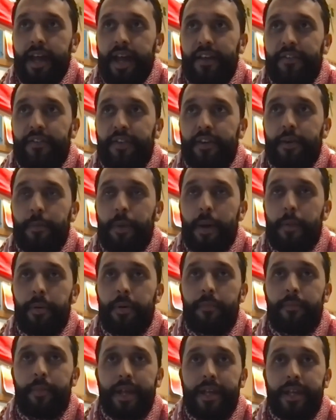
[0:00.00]
and
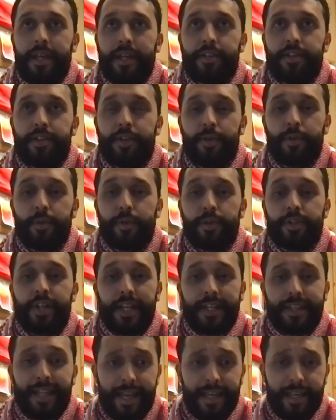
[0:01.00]
whakapapa meaning to
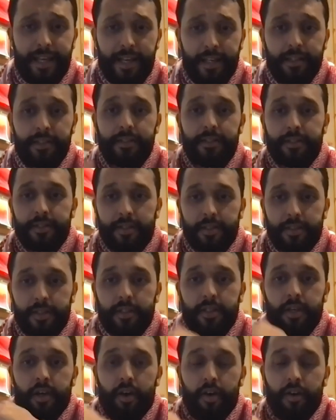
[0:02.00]
layer
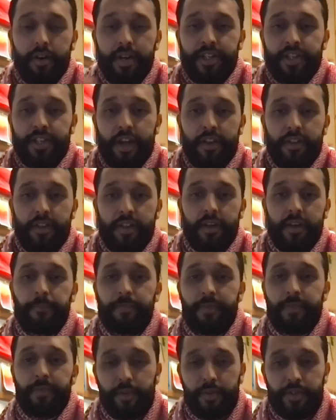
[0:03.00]
on each other.
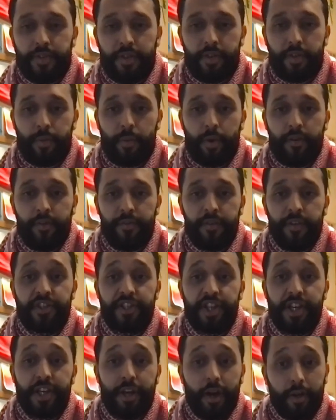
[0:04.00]
It's also the word for
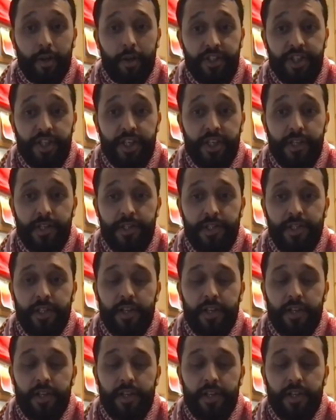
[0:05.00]
genealogy.